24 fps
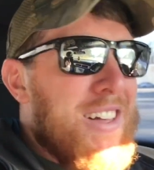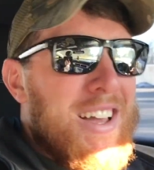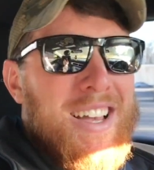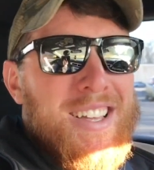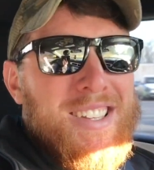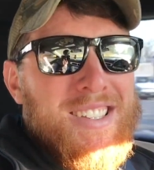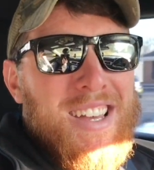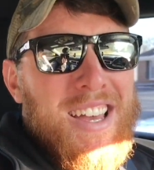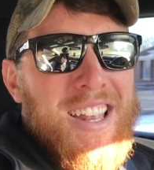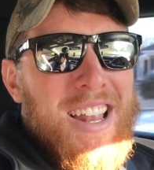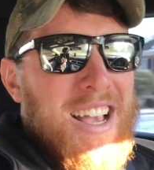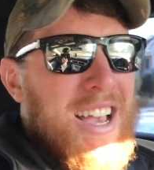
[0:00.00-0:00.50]
Like I
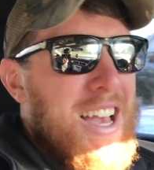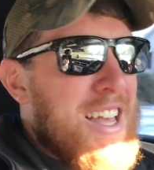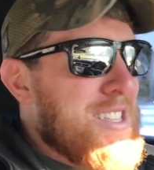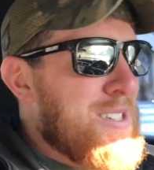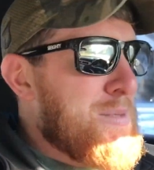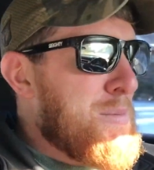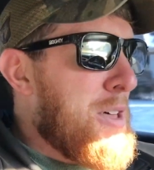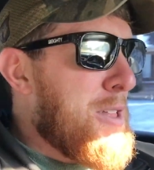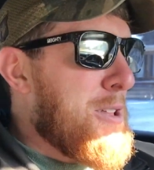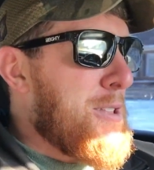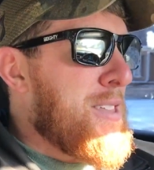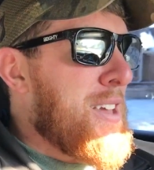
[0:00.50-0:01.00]
said, I got
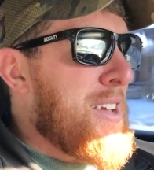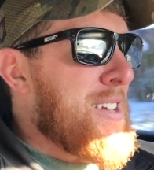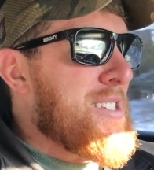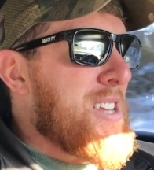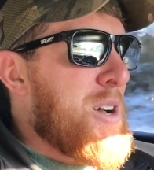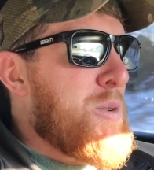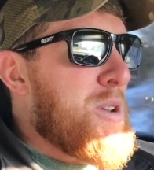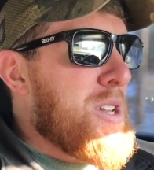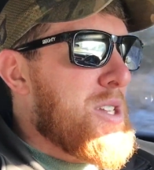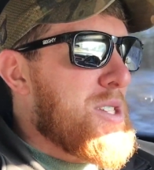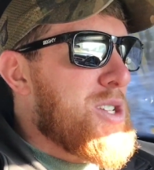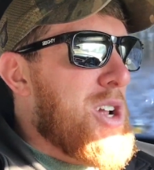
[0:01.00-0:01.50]
some other things
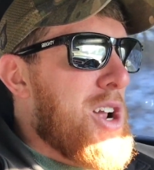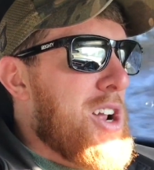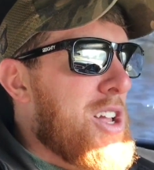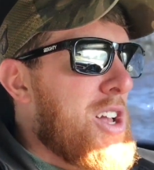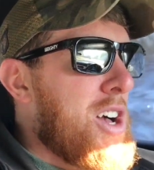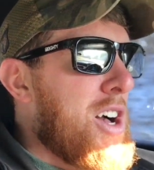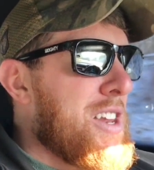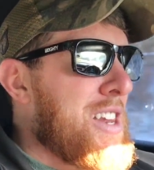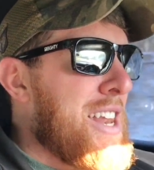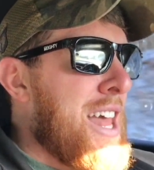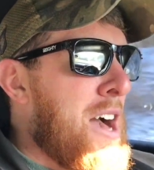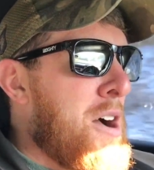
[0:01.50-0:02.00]
I want to start
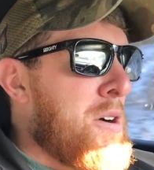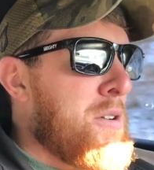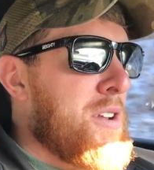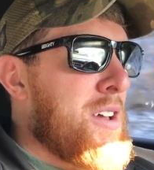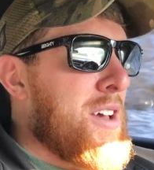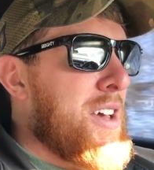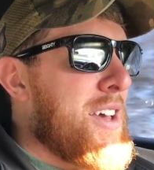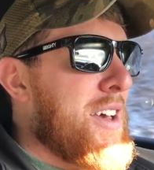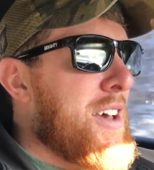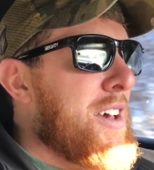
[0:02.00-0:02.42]
cutting out